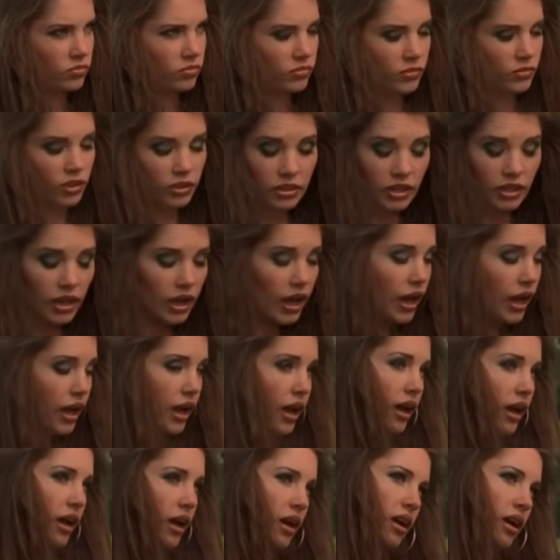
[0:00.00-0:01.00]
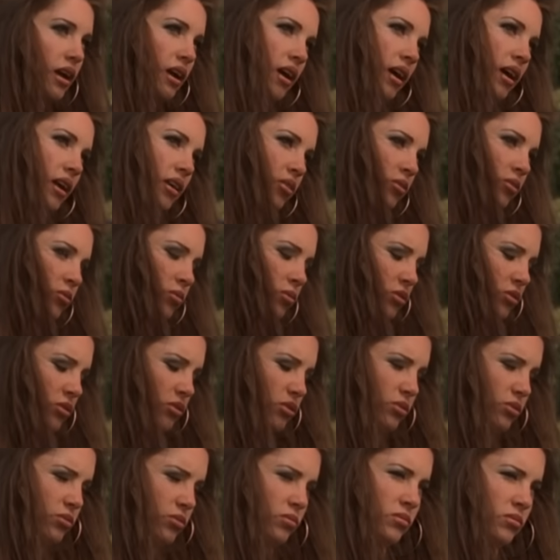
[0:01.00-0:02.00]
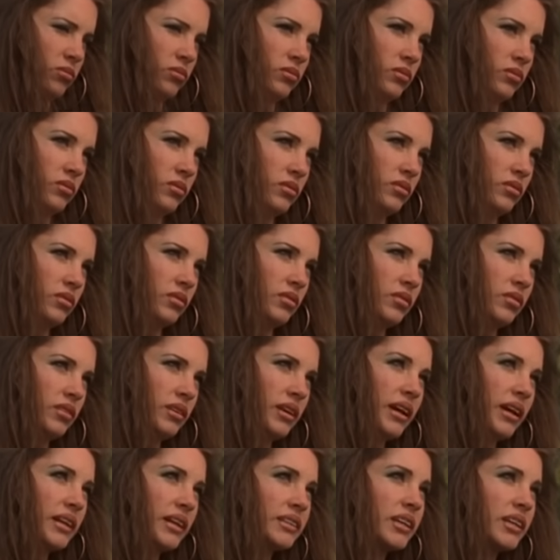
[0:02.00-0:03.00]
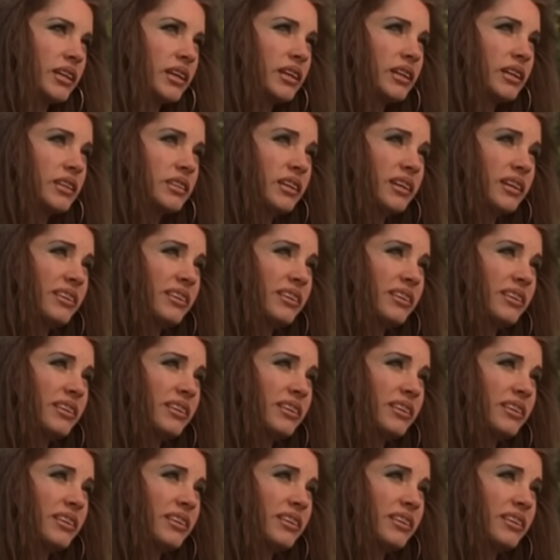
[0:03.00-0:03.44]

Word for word: as one of Ralph Cifaretto's girlfriends, who appears in just a couple of